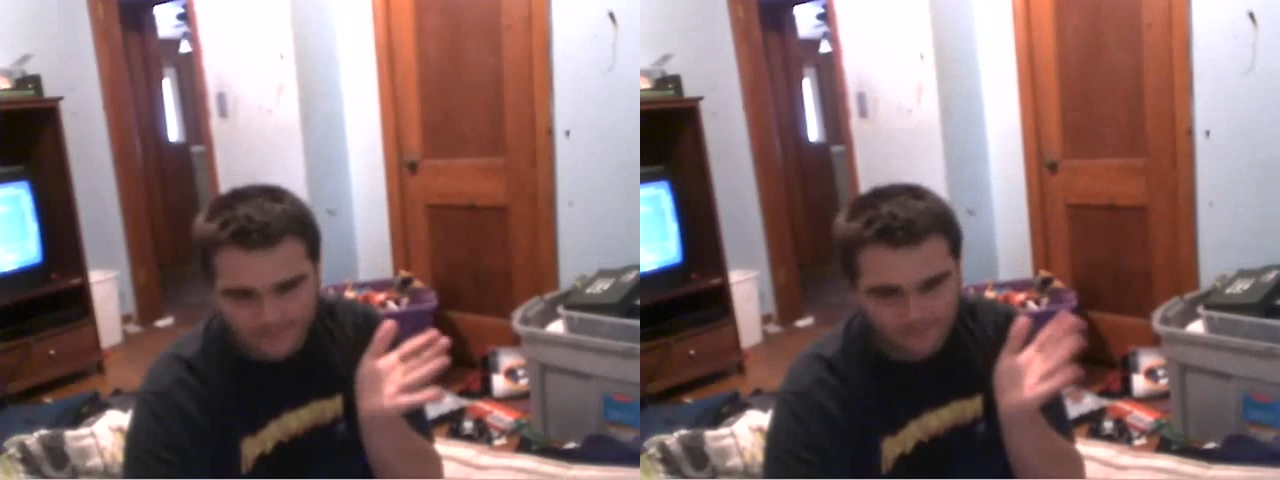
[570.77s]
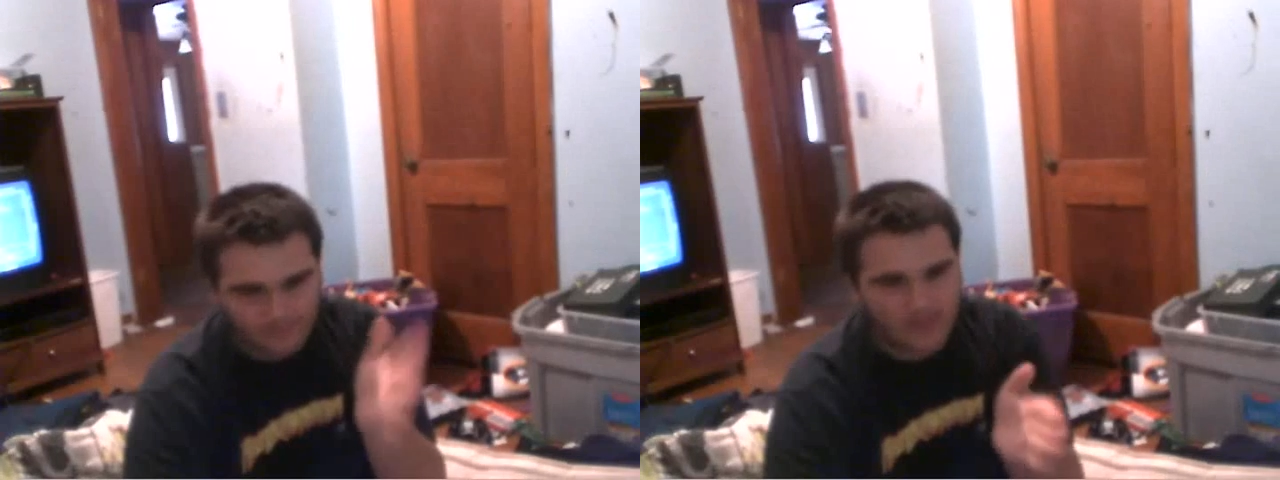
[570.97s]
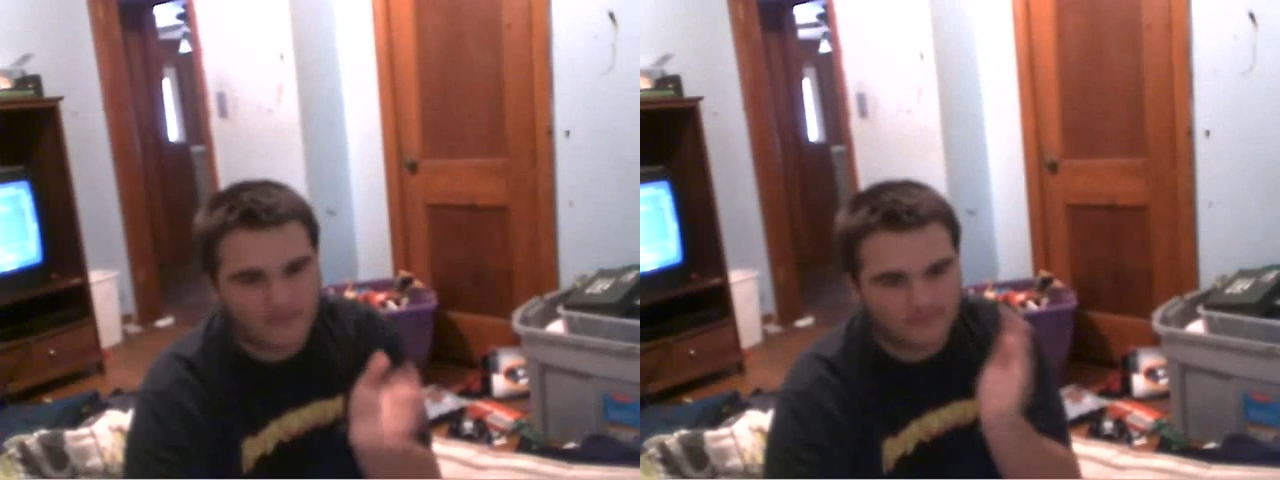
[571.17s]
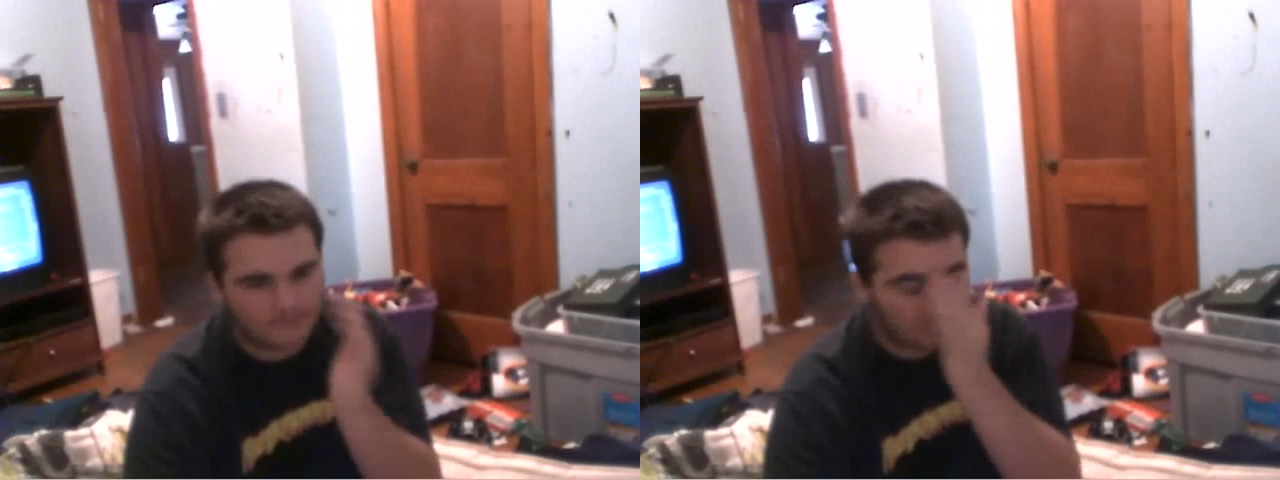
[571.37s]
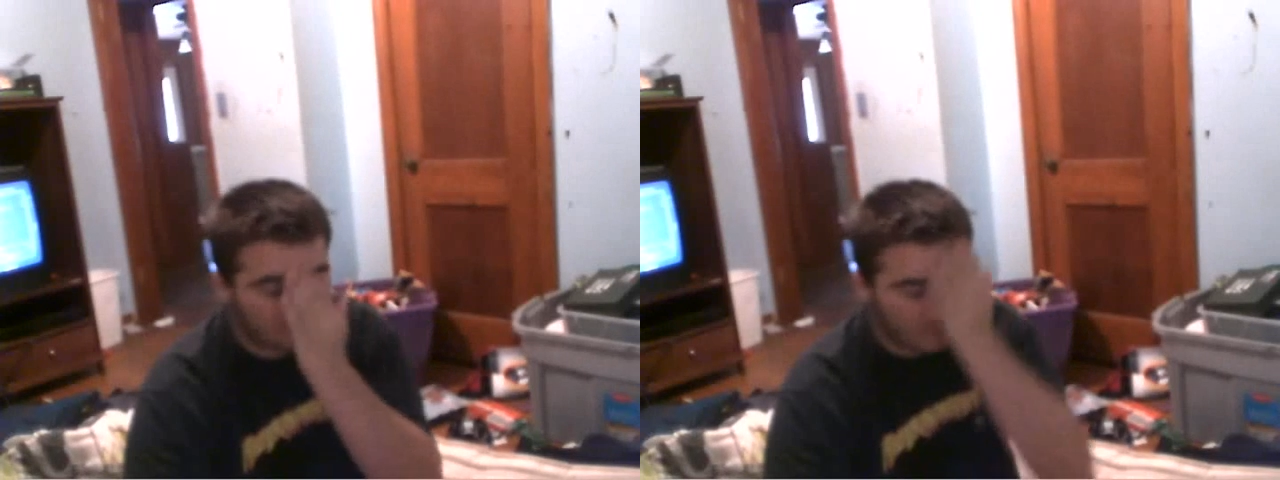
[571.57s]
but
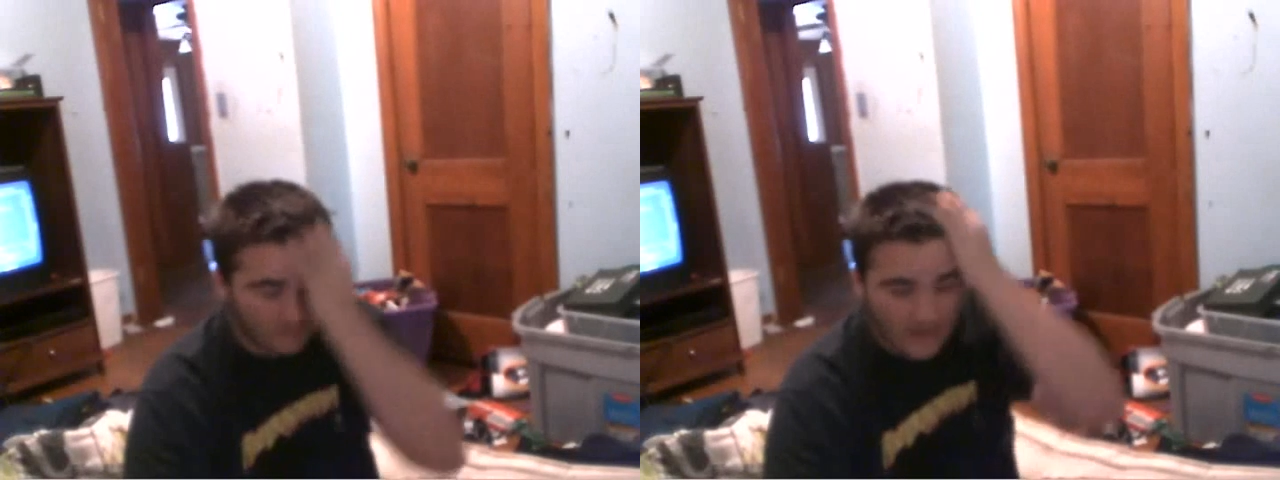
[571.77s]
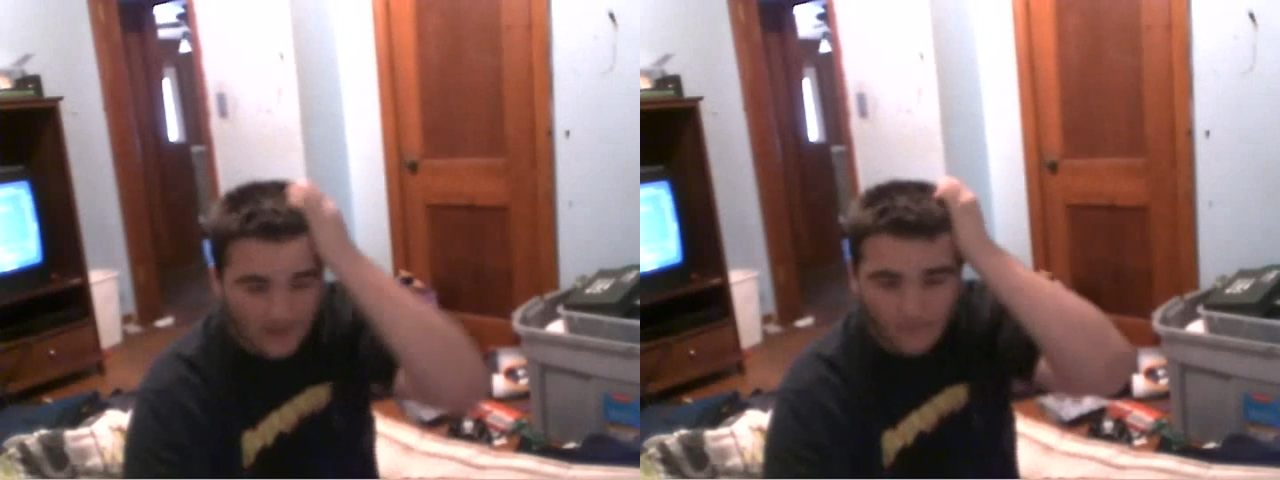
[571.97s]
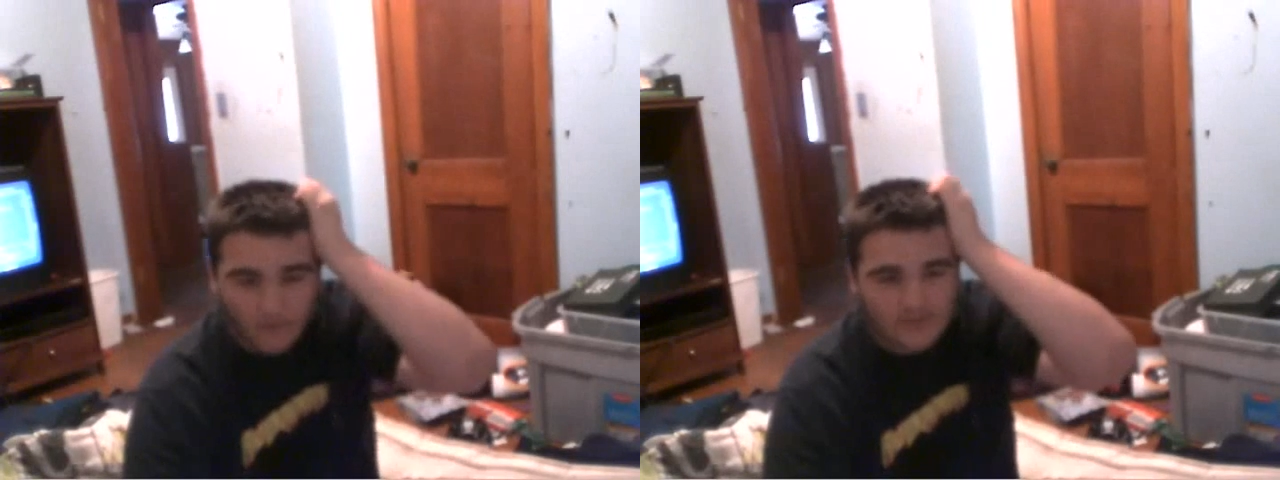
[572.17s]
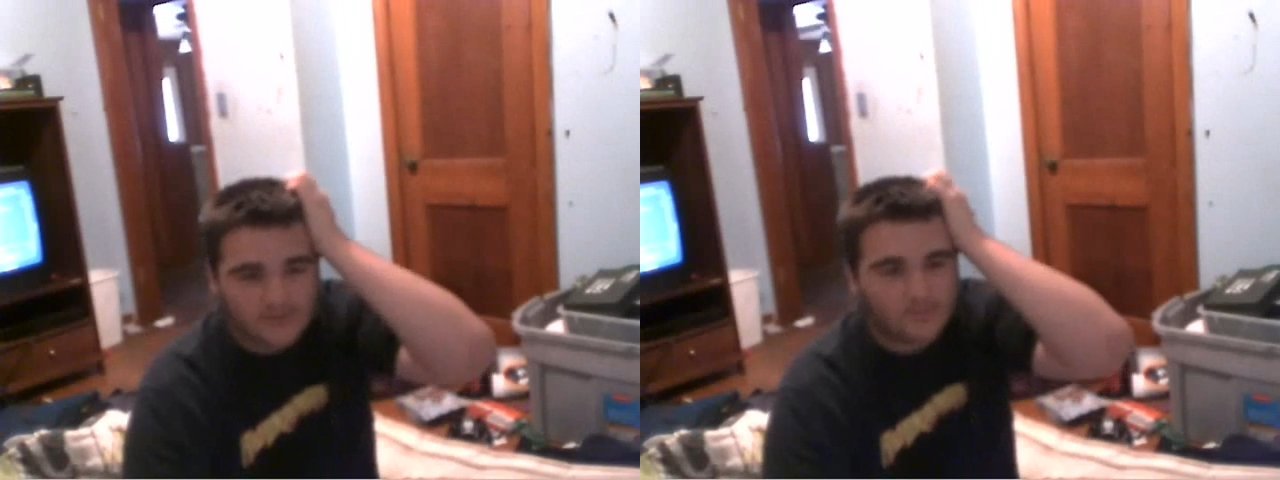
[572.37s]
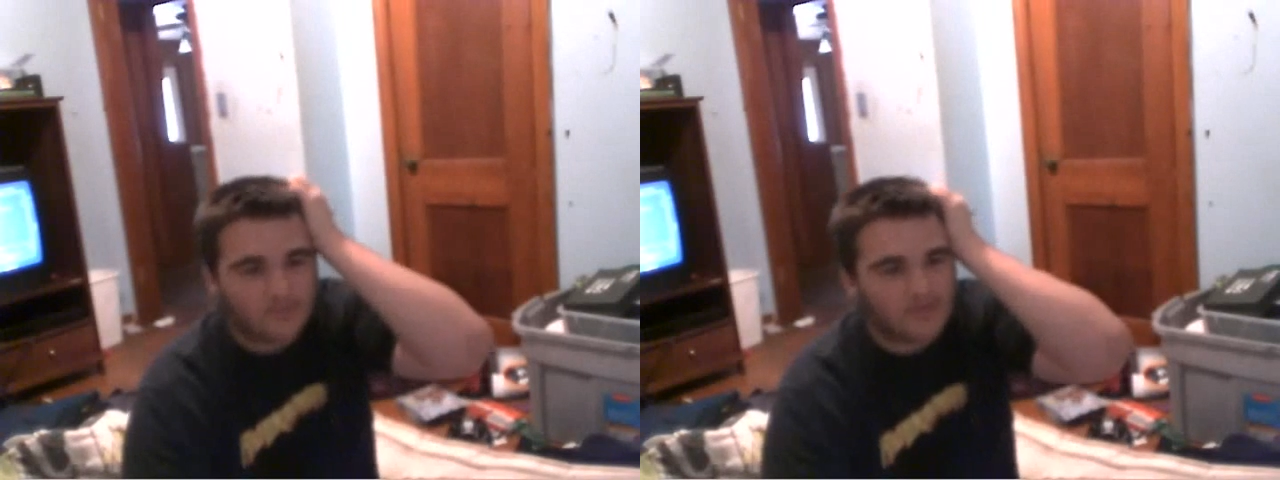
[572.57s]
I want to
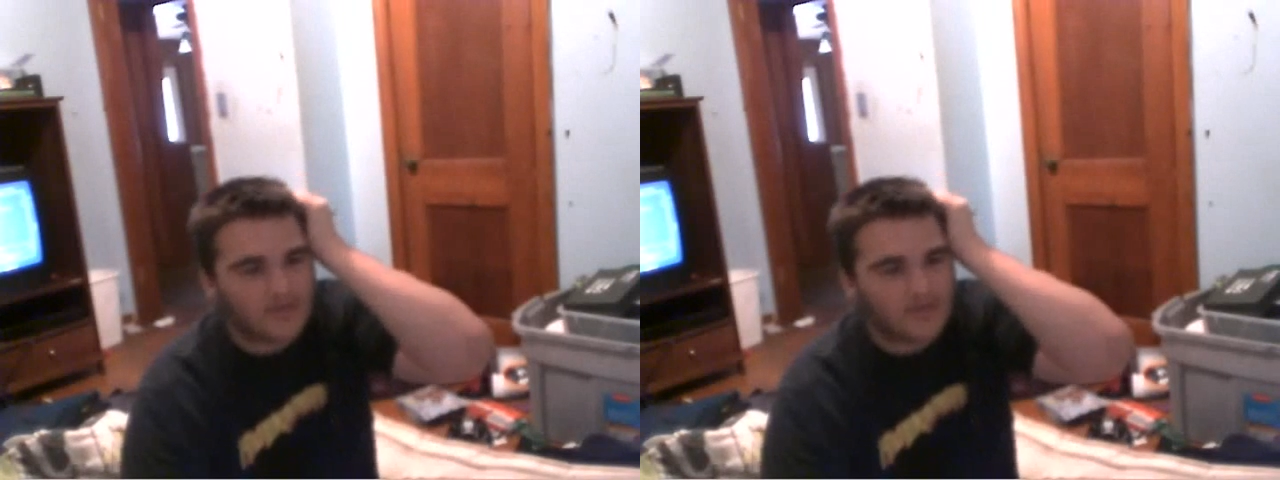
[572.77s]
support